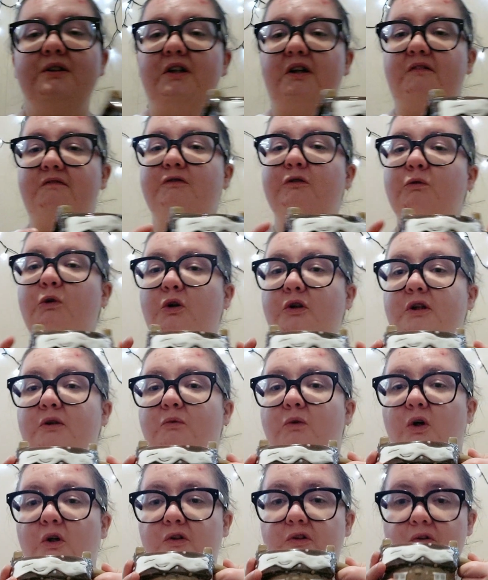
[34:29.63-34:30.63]
for what it
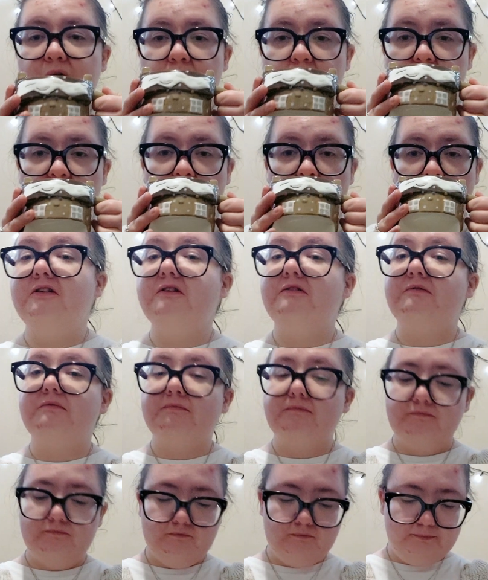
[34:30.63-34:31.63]
was. So
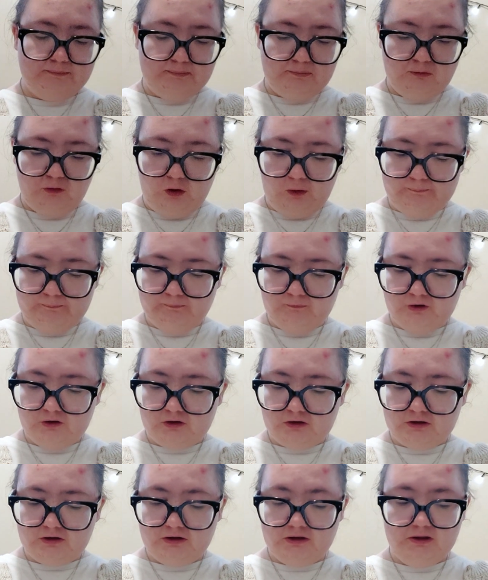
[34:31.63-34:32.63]

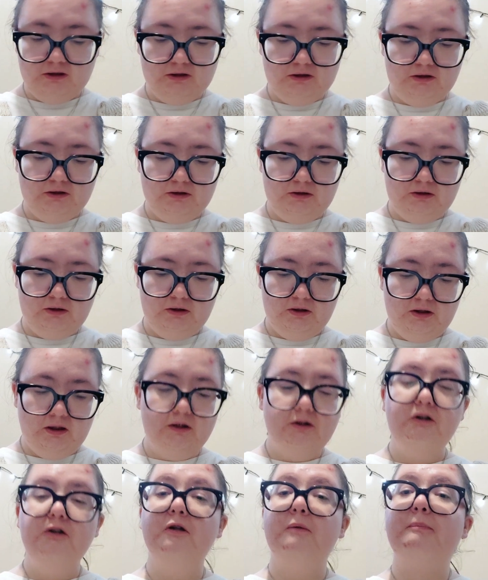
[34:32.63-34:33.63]
prompt
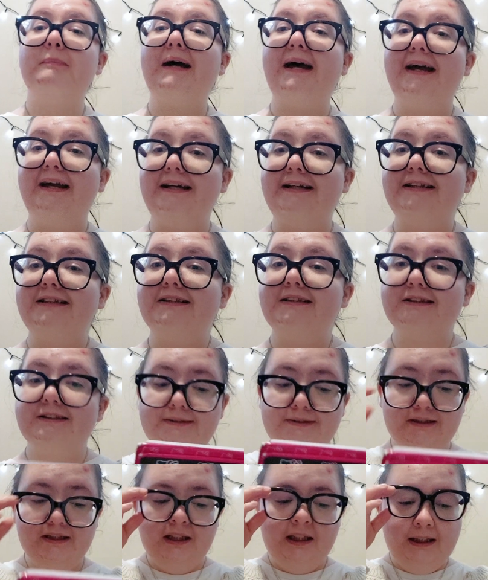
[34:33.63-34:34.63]
number 8
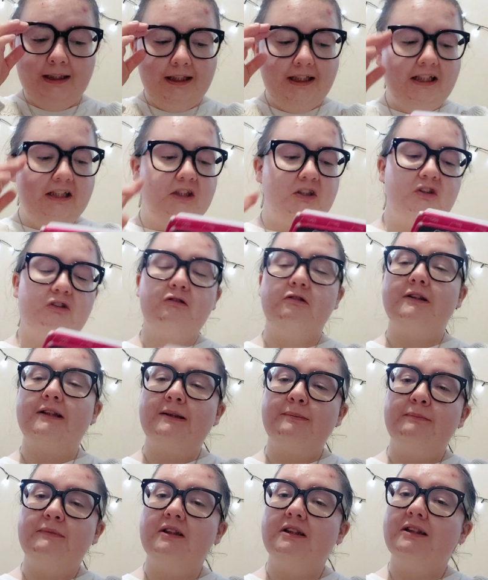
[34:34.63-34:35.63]
is
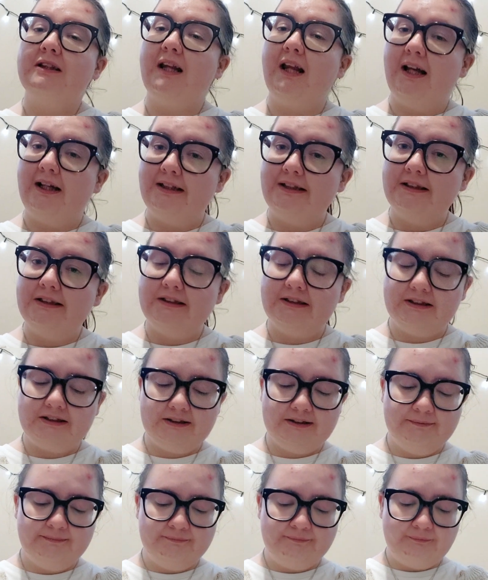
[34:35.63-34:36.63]
Christmas Lights,